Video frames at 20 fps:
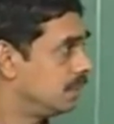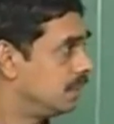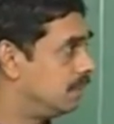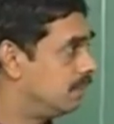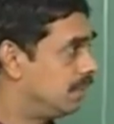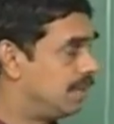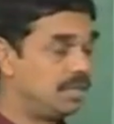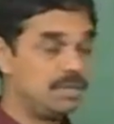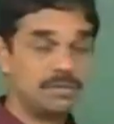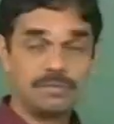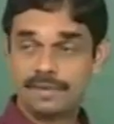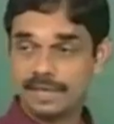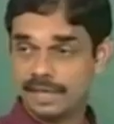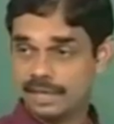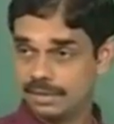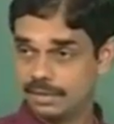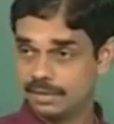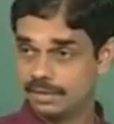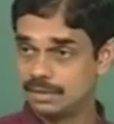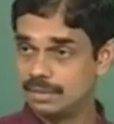the value of
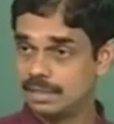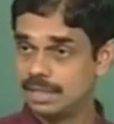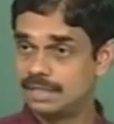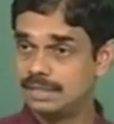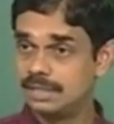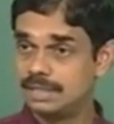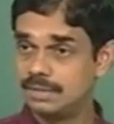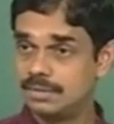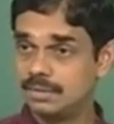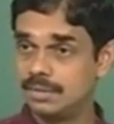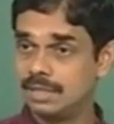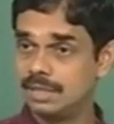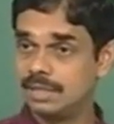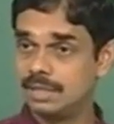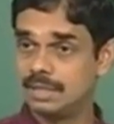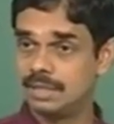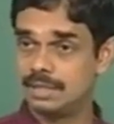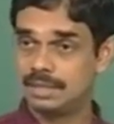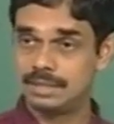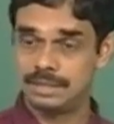K naught. So that is the
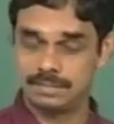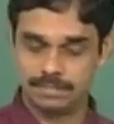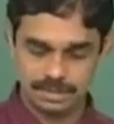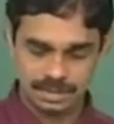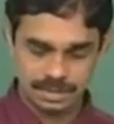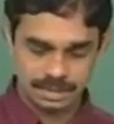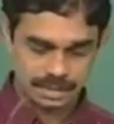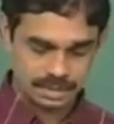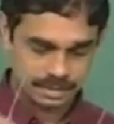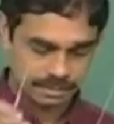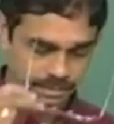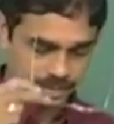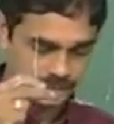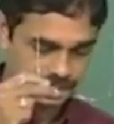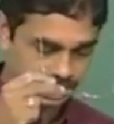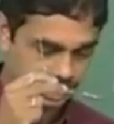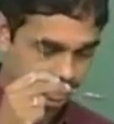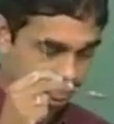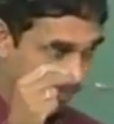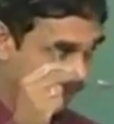only assumption that I am
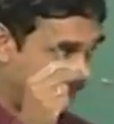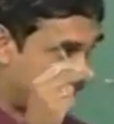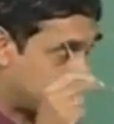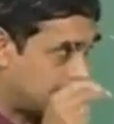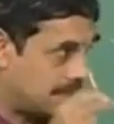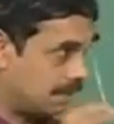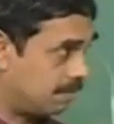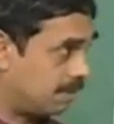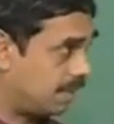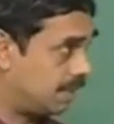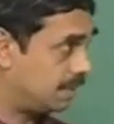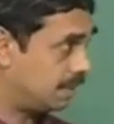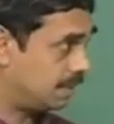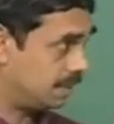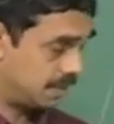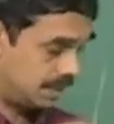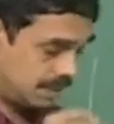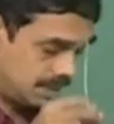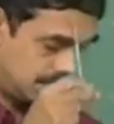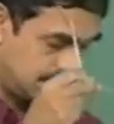making, but otherwise
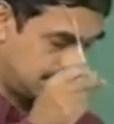it is